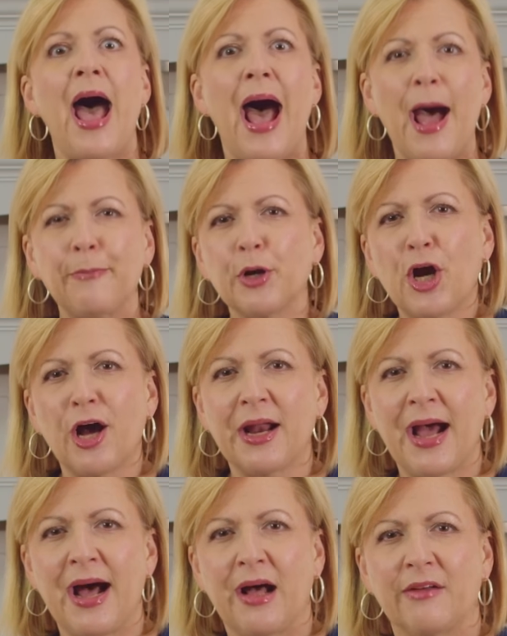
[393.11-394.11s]
Apricot
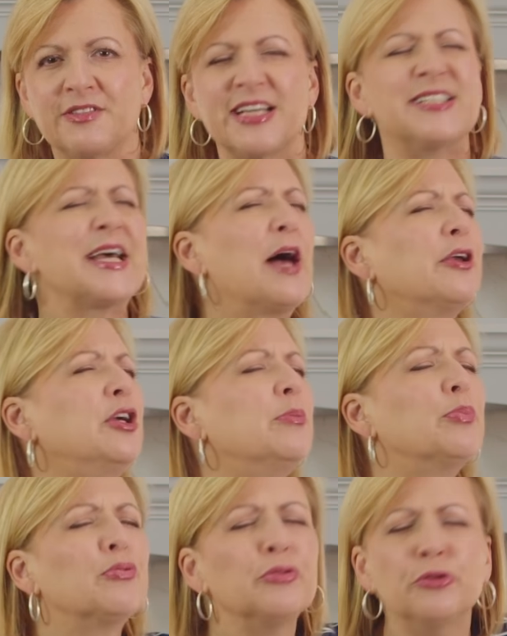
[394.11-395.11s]
halves, Italian
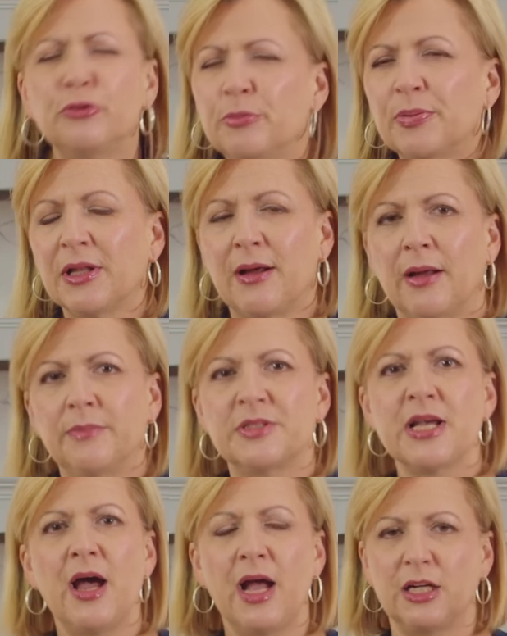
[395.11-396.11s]
prune plums,
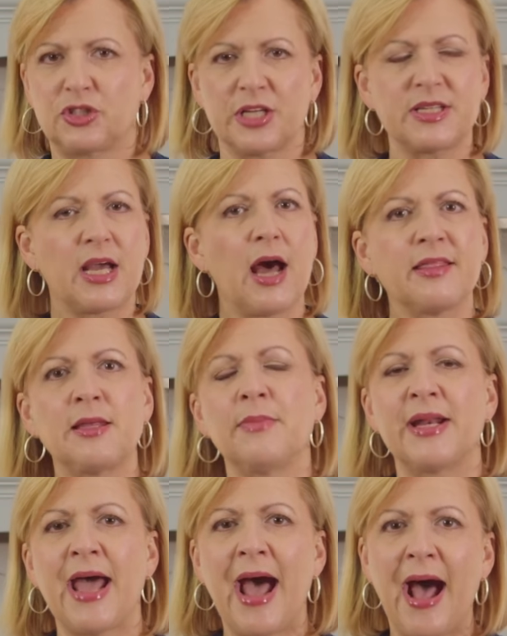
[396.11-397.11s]
just cut them
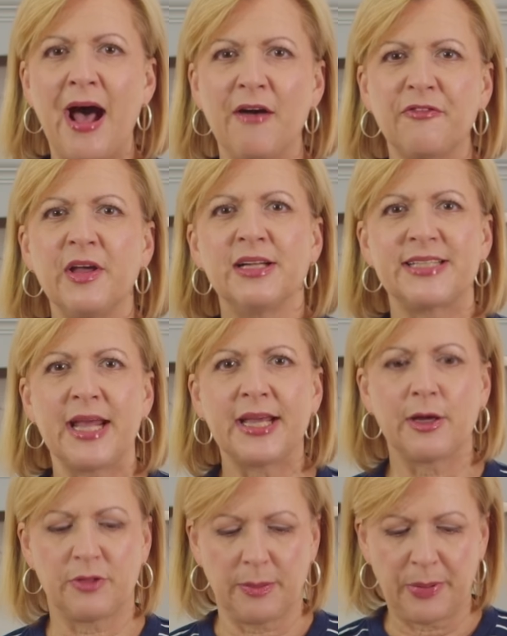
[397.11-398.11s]
in half, take
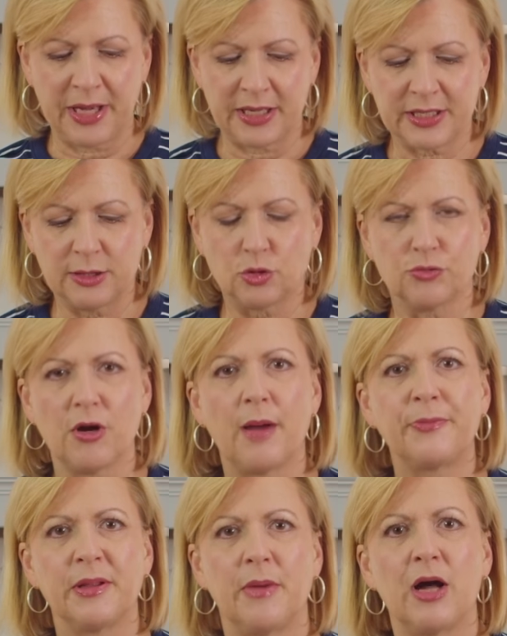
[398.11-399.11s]
out the pit, and
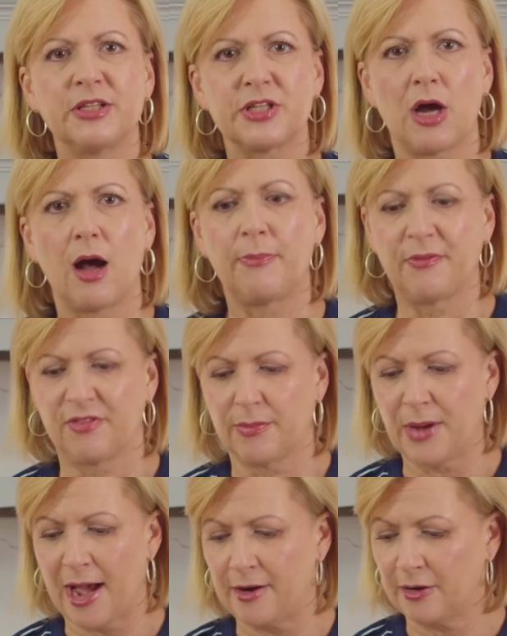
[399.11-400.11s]
drop them on top of the
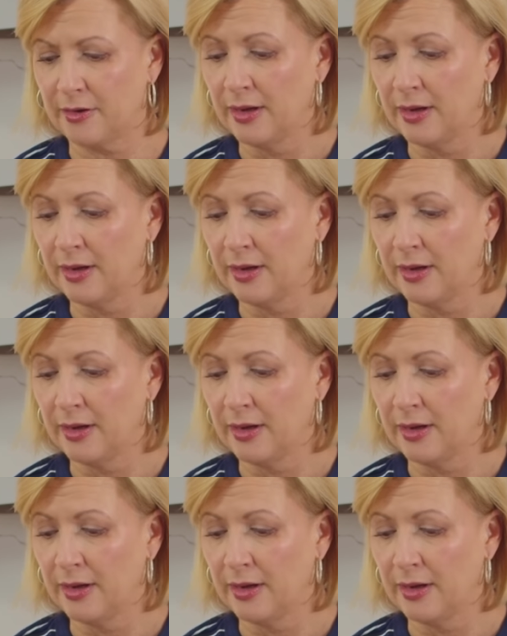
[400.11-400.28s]
batter.